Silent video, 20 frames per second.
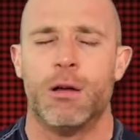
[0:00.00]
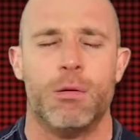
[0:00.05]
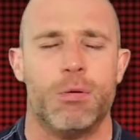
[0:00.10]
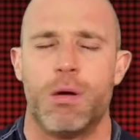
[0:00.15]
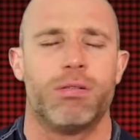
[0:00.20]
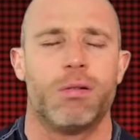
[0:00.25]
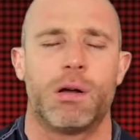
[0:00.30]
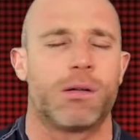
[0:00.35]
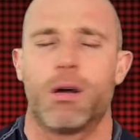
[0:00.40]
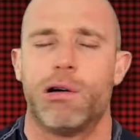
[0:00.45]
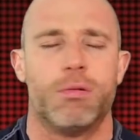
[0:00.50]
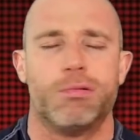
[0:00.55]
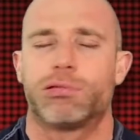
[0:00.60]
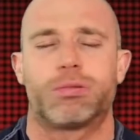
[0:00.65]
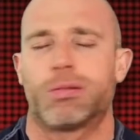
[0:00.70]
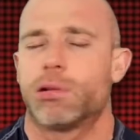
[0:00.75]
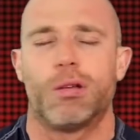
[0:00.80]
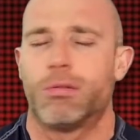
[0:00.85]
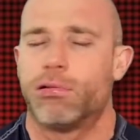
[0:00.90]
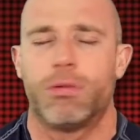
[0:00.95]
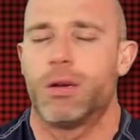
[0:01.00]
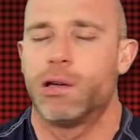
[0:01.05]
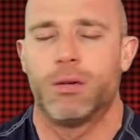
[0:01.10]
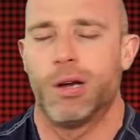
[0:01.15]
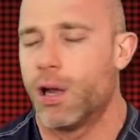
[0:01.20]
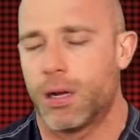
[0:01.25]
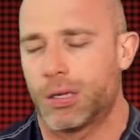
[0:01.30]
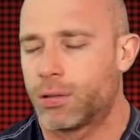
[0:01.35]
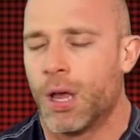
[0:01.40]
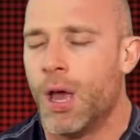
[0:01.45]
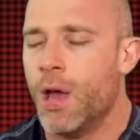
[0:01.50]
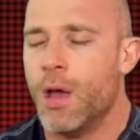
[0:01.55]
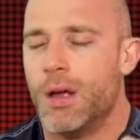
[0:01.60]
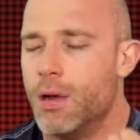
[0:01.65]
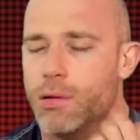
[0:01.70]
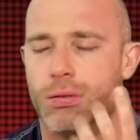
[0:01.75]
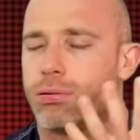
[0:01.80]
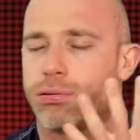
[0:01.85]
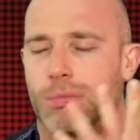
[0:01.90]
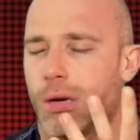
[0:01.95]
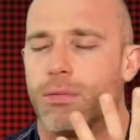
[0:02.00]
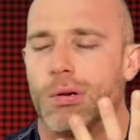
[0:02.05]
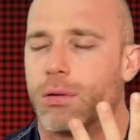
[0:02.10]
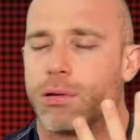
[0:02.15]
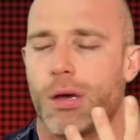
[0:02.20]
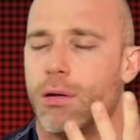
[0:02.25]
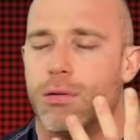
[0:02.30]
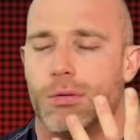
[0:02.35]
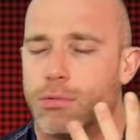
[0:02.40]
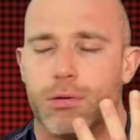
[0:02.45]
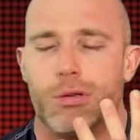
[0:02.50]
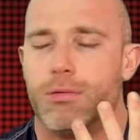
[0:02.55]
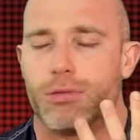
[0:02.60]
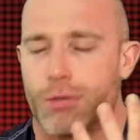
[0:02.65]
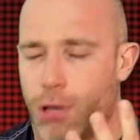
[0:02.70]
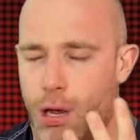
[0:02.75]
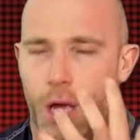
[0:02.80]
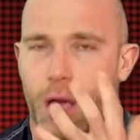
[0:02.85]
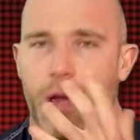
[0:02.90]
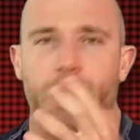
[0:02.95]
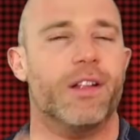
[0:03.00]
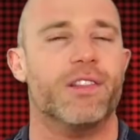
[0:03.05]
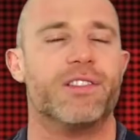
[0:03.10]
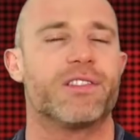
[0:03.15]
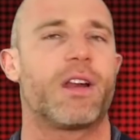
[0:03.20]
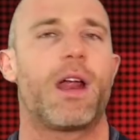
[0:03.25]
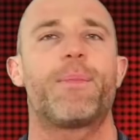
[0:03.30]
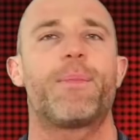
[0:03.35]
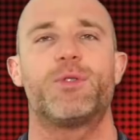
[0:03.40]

whoever goes to the ring next is gonna get these hands.